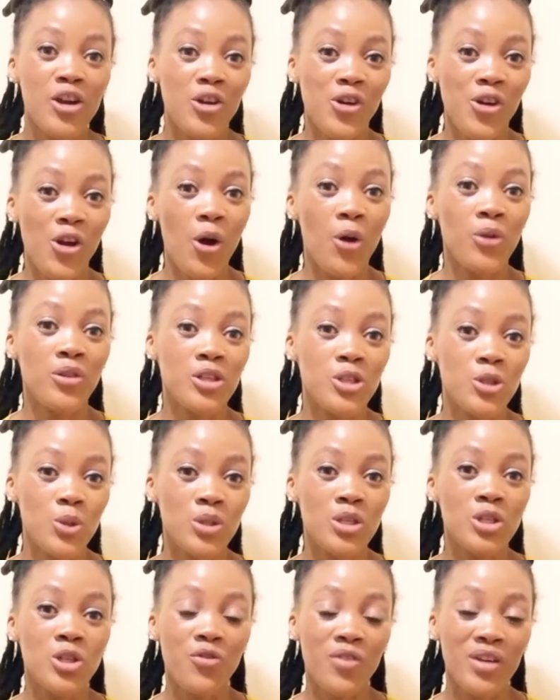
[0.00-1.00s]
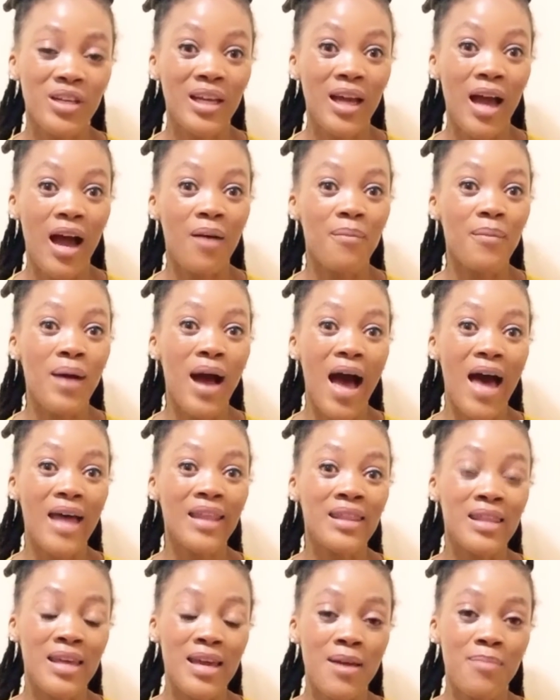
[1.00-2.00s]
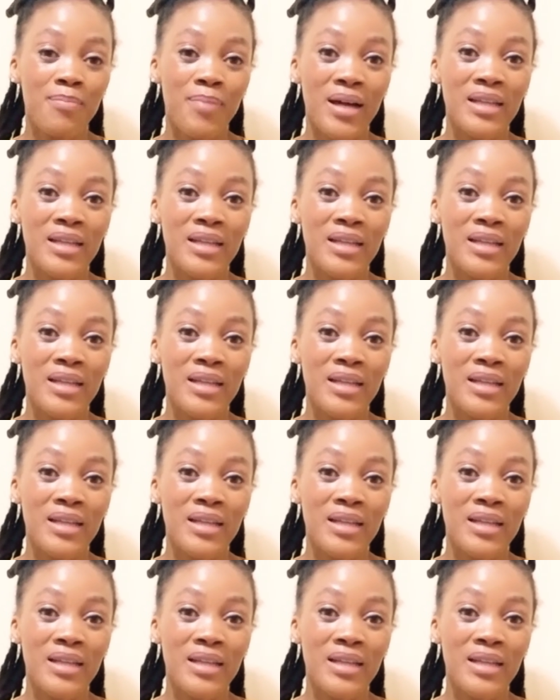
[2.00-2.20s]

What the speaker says: No, the sources of income are there,